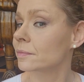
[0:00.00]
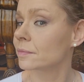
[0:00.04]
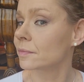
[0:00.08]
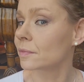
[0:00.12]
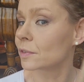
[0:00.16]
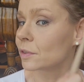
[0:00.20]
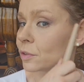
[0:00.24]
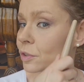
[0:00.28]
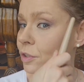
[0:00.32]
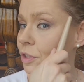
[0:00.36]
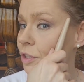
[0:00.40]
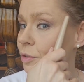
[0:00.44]

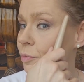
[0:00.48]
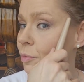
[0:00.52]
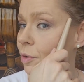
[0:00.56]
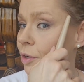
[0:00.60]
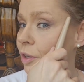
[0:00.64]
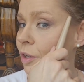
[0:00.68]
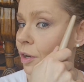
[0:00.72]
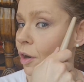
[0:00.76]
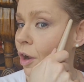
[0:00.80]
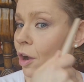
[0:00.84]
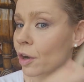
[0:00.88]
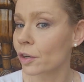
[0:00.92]
You just want
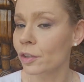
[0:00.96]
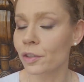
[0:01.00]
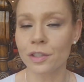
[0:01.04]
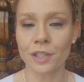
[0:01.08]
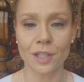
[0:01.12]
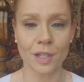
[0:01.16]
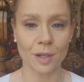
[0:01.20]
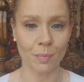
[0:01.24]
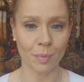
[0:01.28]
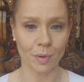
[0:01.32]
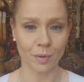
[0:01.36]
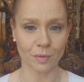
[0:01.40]
it on your
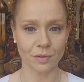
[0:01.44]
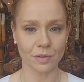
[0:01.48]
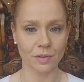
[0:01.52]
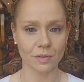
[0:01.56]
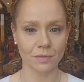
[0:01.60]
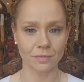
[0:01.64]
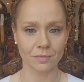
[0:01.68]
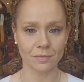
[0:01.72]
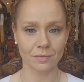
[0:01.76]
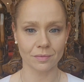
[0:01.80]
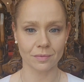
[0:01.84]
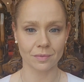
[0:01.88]
cheekbones,
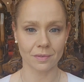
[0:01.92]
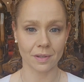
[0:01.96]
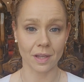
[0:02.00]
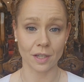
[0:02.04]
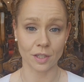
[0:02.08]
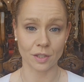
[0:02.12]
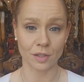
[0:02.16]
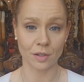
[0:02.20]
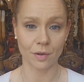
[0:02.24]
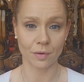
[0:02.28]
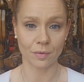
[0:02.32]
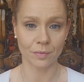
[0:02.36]
like
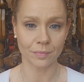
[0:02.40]
so.